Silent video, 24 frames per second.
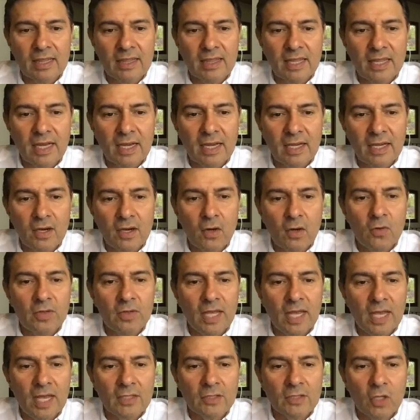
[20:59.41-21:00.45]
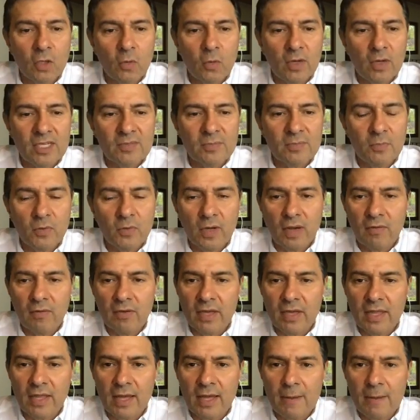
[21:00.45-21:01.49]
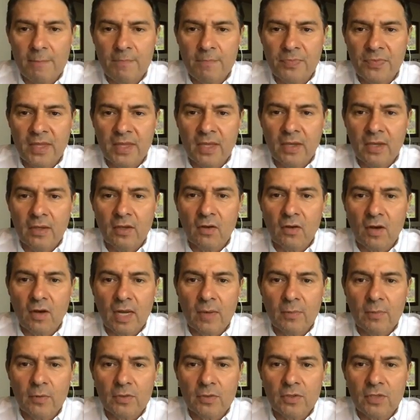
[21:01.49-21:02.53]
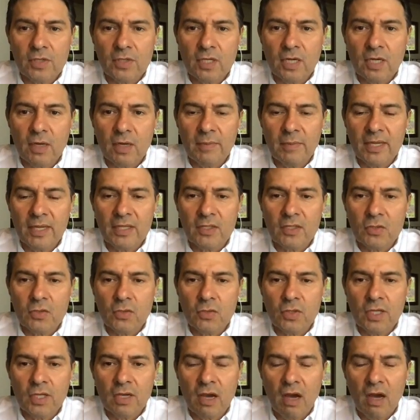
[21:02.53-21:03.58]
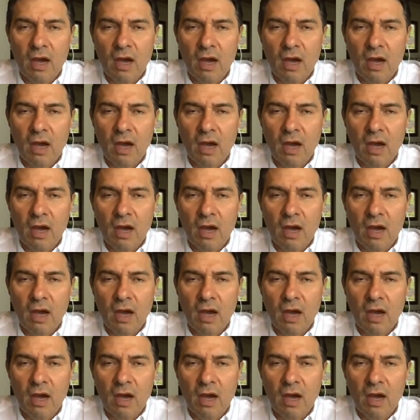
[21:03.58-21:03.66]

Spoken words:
the code SOS Pura Vida, you're able to come into the